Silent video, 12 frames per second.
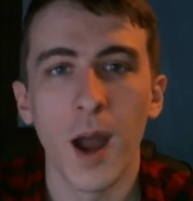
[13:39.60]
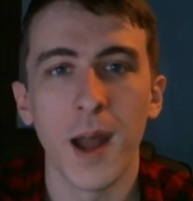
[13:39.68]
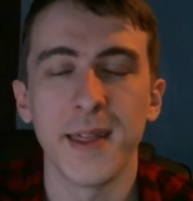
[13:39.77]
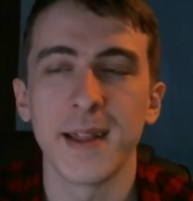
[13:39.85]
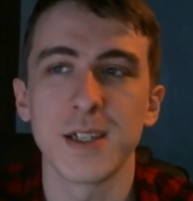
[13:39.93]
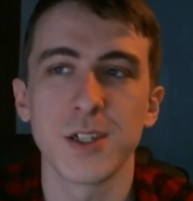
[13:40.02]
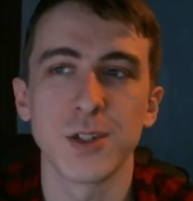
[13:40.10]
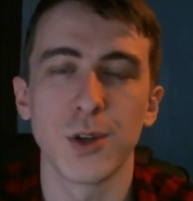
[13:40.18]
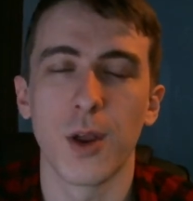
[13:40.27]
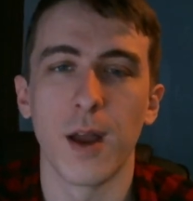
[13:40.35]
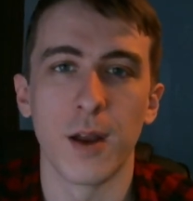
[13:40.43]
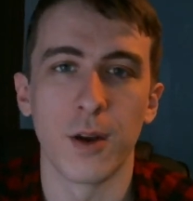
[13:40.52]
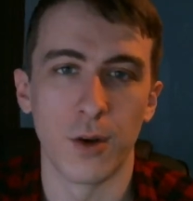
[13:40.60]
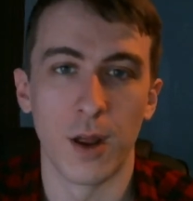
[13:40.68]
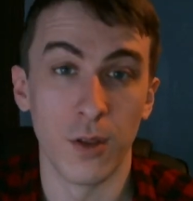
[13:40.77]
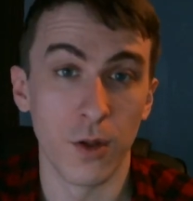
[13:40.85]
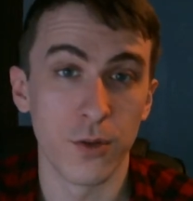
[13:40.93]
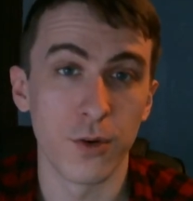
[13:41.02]
I think this is
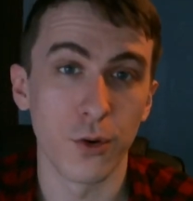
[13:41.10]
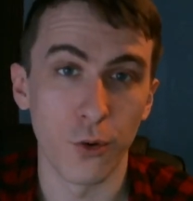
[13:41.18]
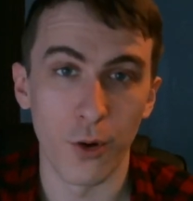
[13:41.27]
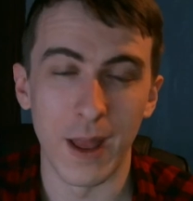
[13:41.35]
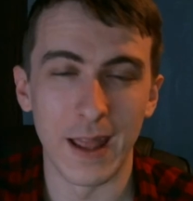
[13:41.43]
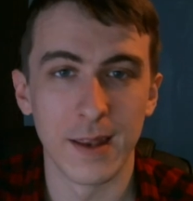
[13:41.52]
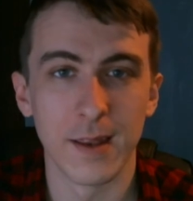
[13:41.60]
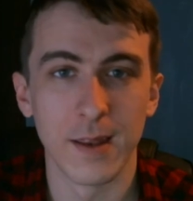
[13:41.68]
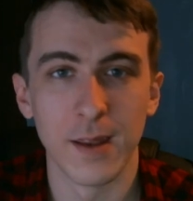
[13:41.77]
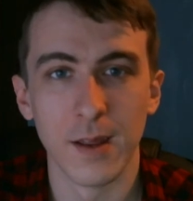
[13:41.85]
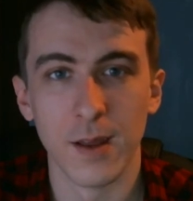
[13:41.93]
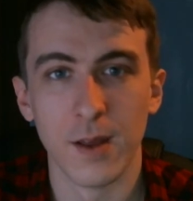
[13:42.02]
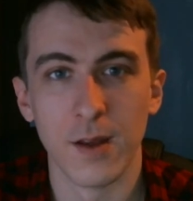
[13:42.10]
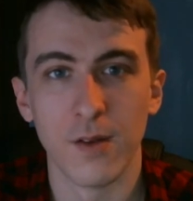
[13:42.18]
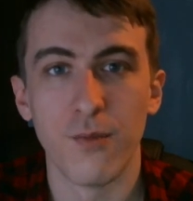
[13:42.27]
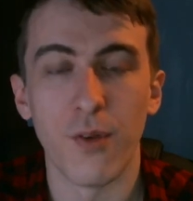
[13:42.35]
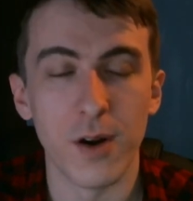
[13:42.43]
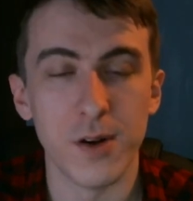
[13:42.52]
another great
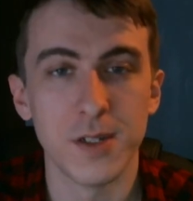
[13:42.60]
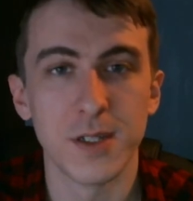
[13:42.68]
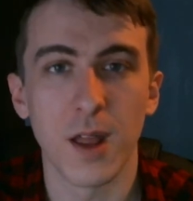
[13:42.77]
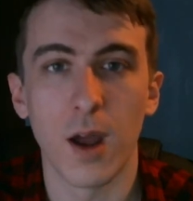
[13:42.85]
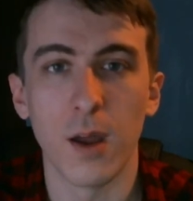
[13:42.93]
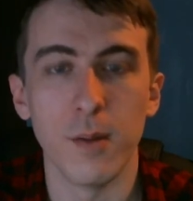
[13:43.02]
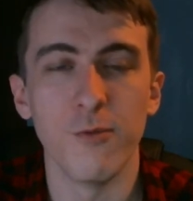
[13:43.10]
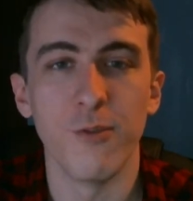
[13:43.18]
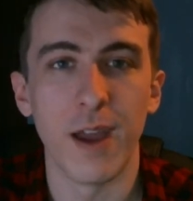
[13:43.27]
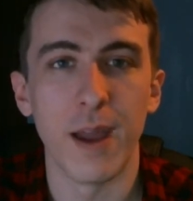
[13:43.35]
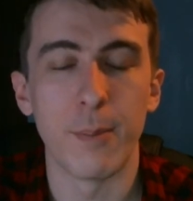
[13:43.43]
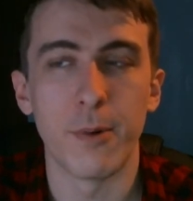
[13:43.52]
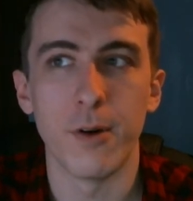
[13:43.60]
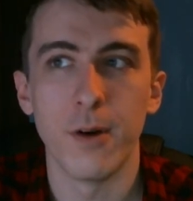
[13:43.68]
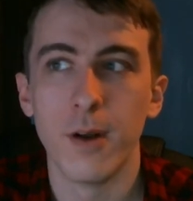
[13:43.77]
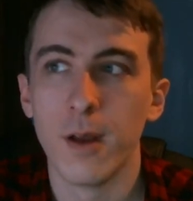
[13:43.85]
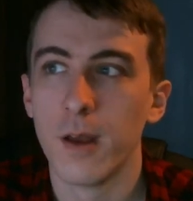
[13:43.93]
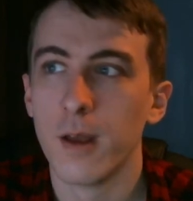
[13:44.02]
first time
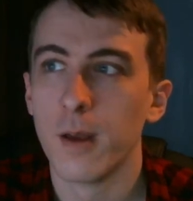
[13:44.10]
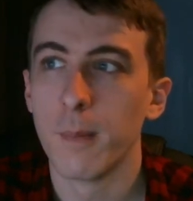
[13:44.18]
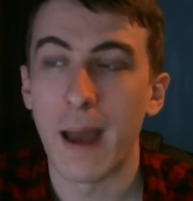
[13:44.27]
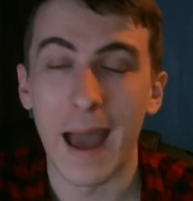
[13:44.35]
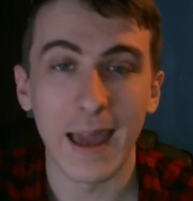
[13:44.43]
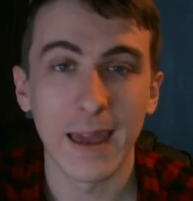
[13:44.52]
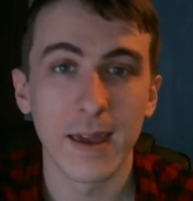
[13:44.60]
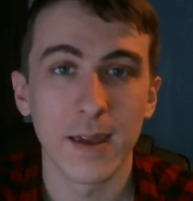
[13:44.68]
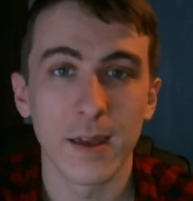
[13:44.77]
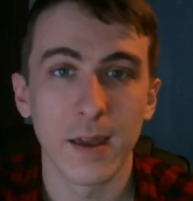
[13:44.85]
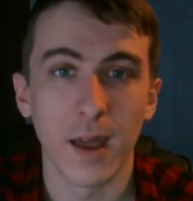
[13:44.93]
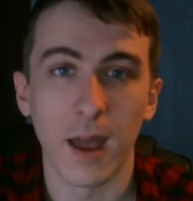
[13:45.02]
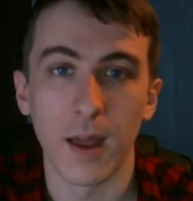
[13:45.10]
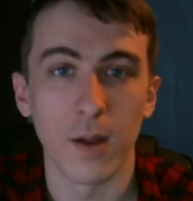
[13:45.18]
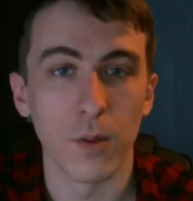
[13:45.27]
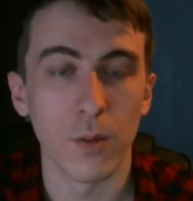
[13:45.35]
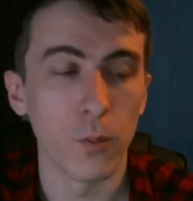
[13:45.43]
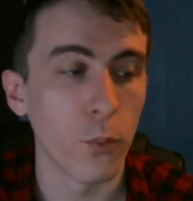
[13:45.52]
vapor pack,
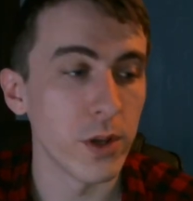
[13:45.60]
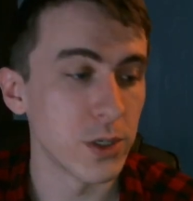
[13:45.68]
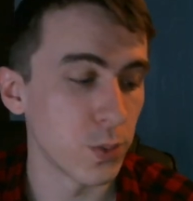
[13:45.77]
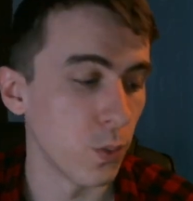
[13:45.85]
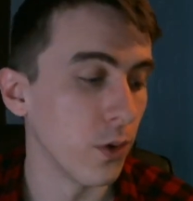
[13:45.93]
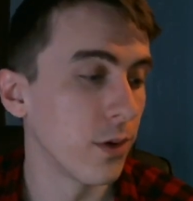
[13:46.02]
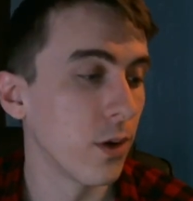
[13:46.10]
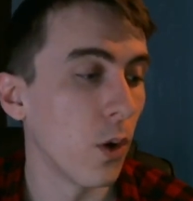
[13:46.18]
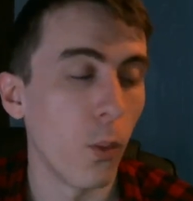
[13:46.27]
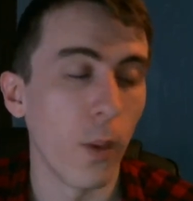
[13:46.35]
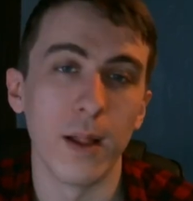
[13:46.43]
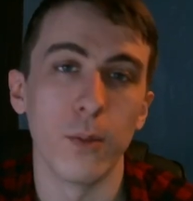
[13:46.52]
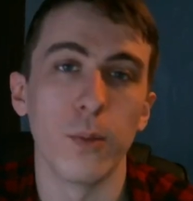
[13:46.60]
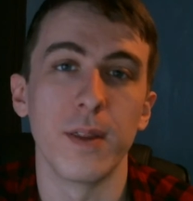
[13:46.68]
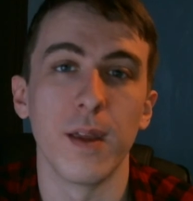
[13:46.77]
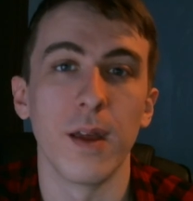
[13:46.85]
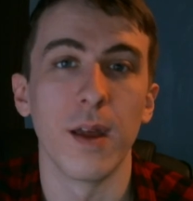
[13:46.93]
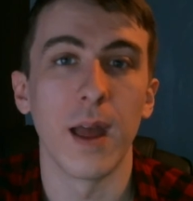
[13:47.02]
which would go well with
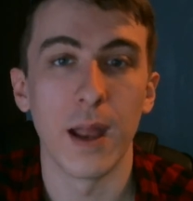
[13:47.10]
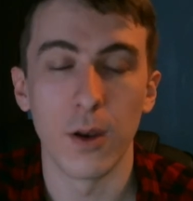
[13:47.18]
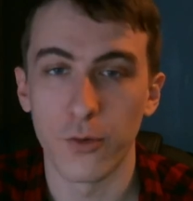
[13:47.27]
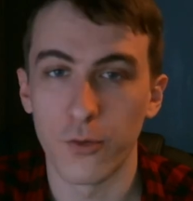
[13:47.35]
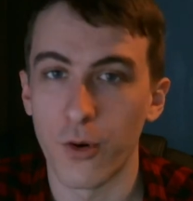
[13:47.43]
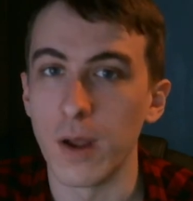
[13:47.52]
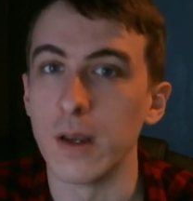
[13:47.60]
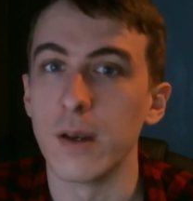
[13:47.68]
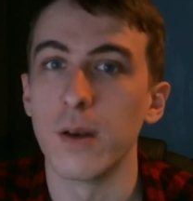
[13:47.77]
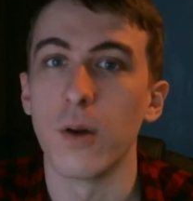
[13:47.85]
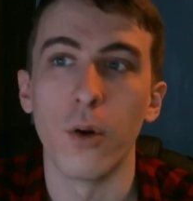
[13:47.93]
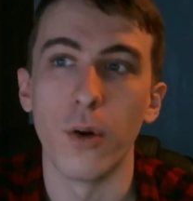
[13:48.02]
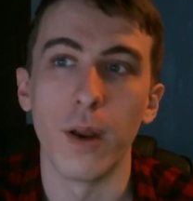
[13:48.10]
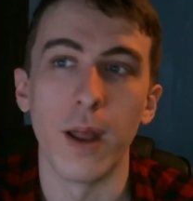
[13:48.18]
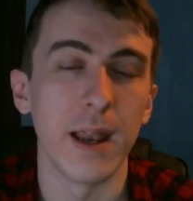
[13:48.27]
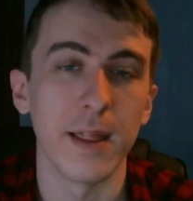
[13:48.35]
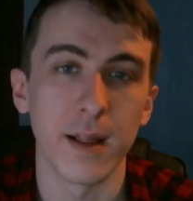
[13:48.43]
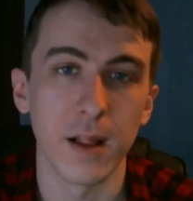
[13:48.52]
the Halo Triton or
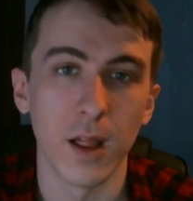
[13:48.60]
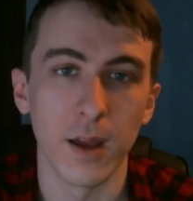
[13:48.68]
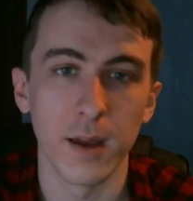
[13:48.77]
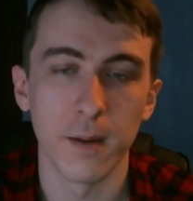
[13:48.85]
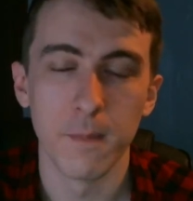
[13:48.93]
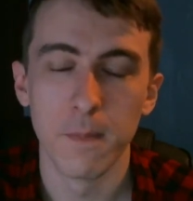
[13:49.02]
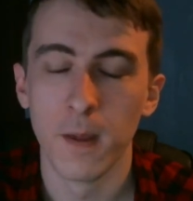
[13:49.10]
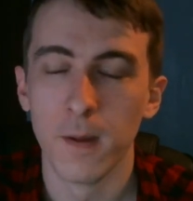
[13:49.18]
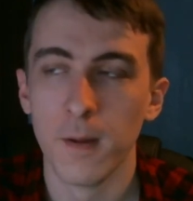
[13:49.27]
anything like it.